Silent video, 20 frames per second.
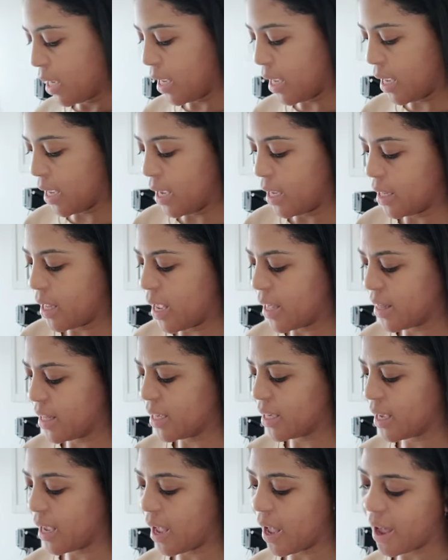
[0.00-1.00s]
And I
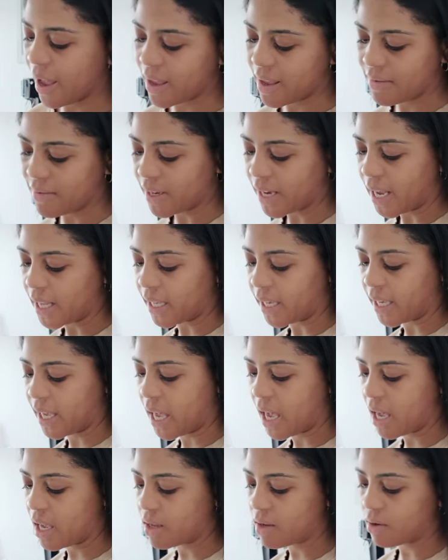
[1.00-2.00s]
think I even got a
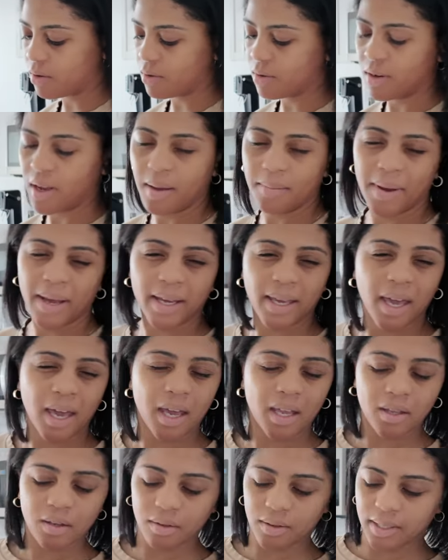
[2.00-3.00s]
candle and my
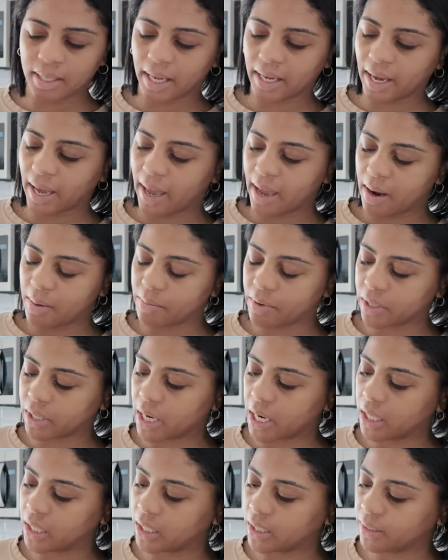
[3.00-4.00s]
candle is like an amber
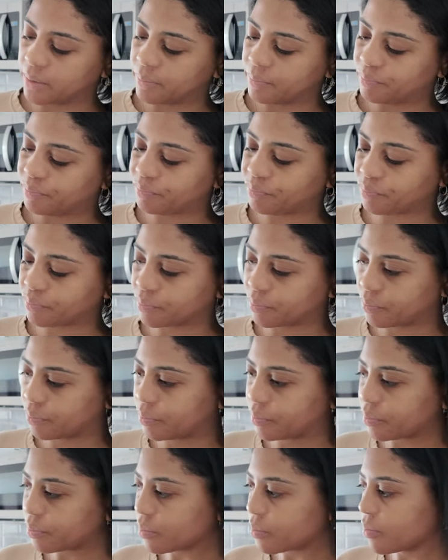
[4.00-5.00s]
color
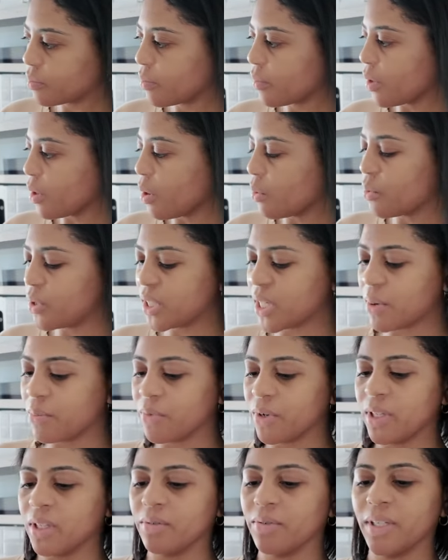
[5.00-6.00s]
which I'm
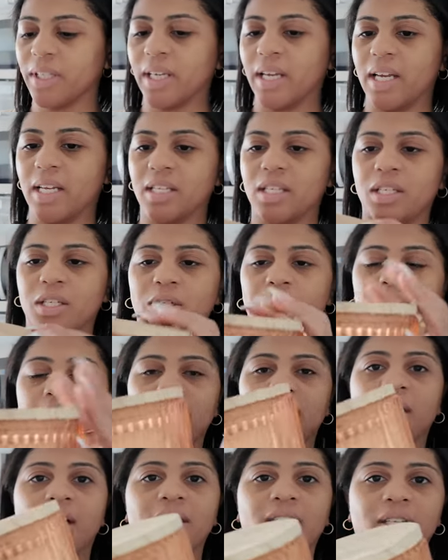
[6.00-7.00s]
really, really into. I
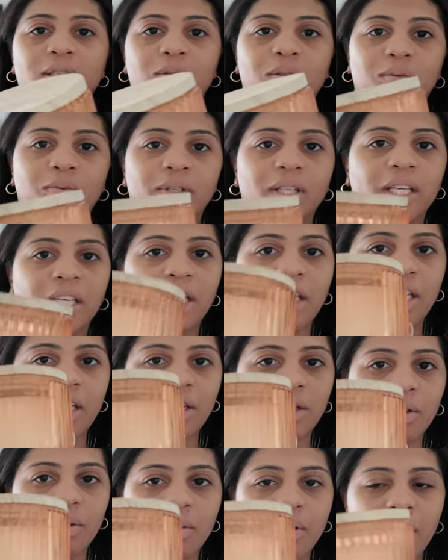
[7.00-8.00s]
thought this was really
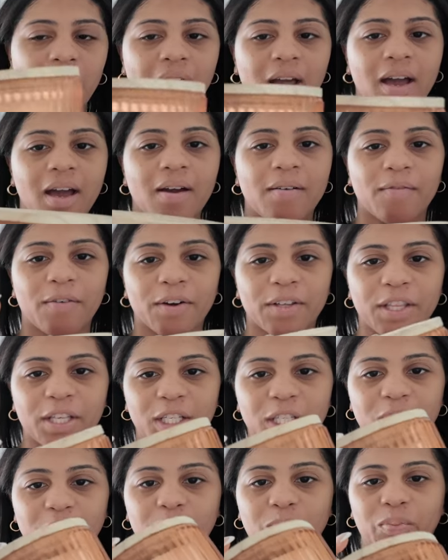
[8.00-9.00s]
cute for the
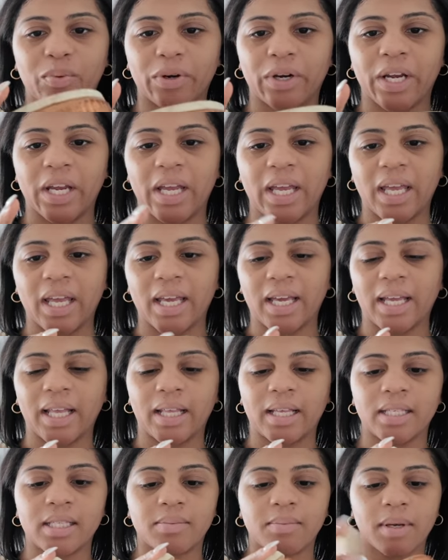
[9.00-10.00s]
spring and
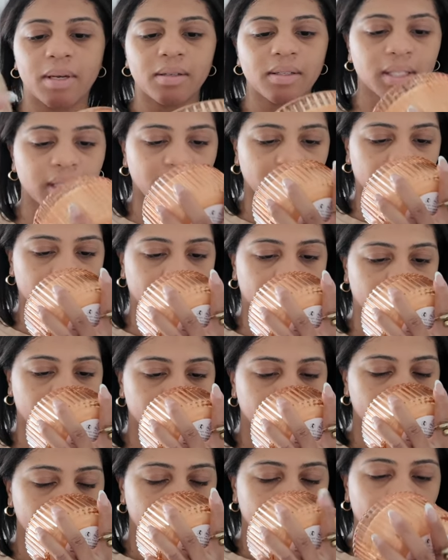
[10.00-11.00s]
it smells good.
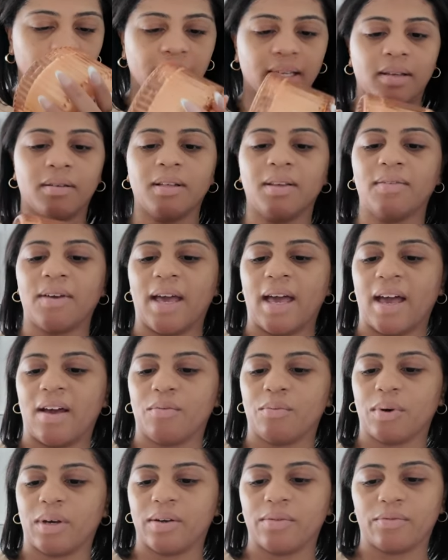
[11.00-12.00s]
It don't even
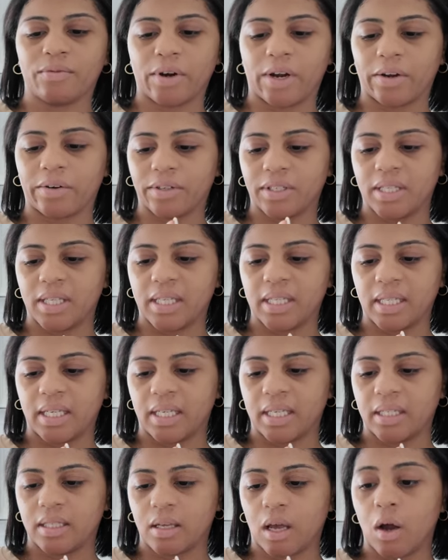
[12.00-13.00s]
have what fragrance this
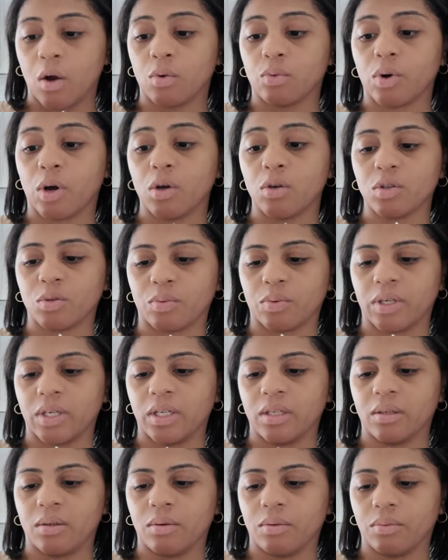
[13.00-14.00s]
is. Oh,
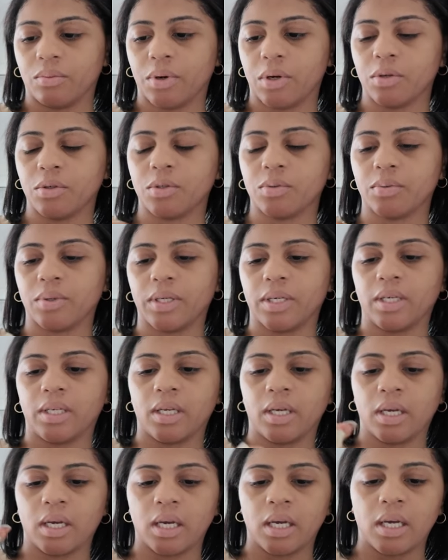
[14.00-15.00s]
rosewood.
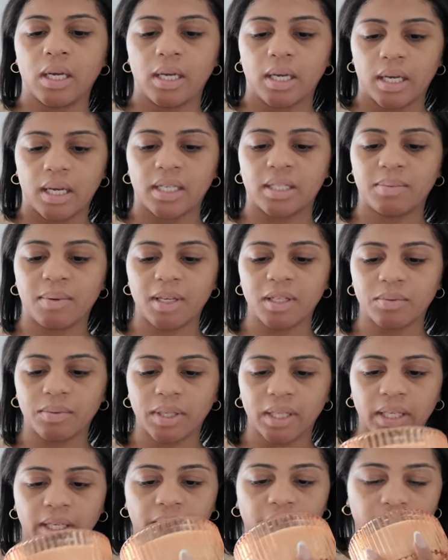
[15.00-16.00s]
Rosewood. It smells
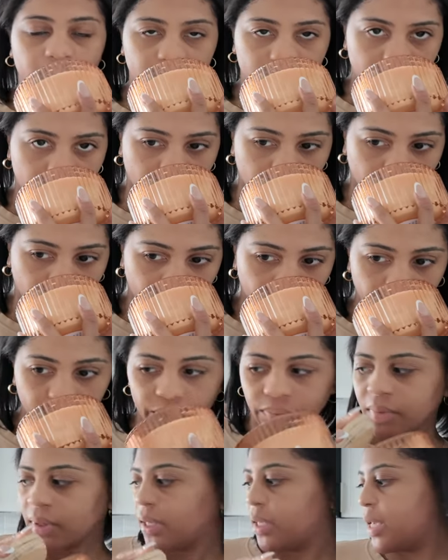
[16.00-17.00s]
really good. So
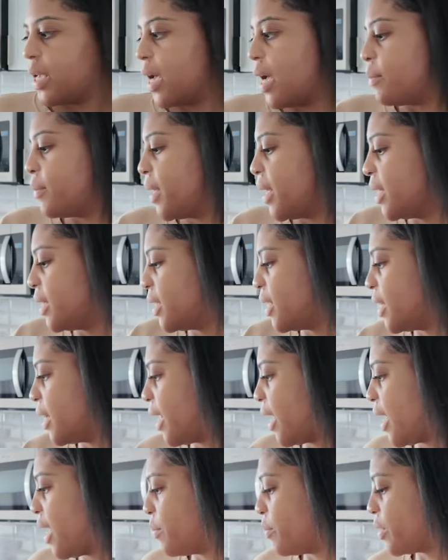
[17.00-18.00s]
yeah, I'm into
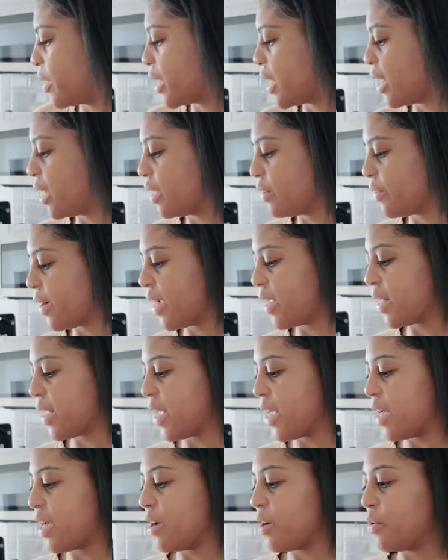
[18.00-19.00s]
the amber color right
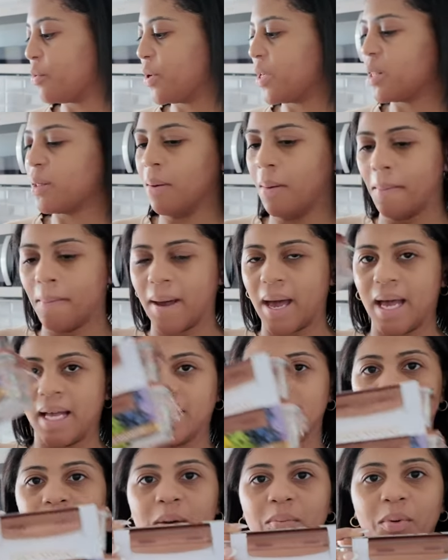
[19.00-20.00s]
now with my
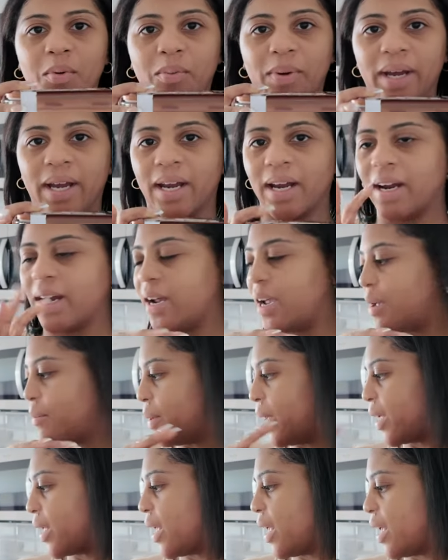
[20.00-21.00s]
Tupperware and
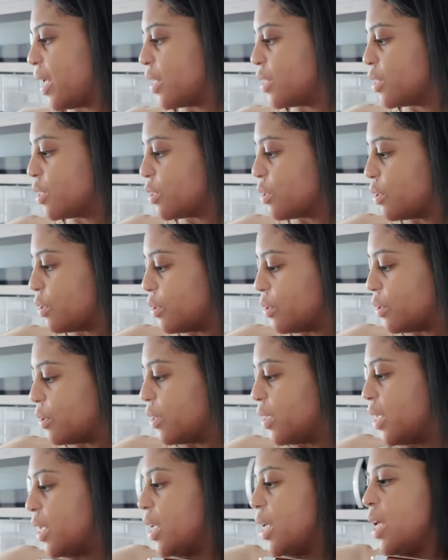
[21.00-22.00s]
my candle.
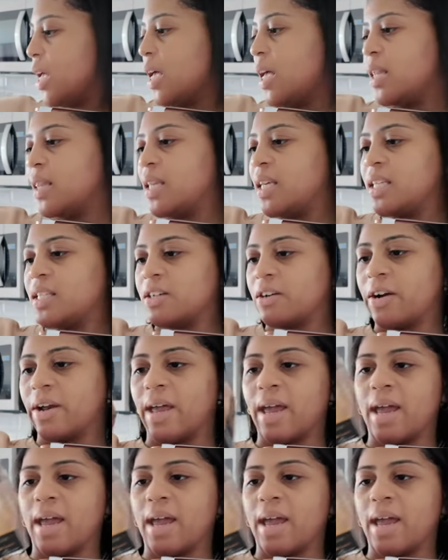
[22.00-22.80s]
And these are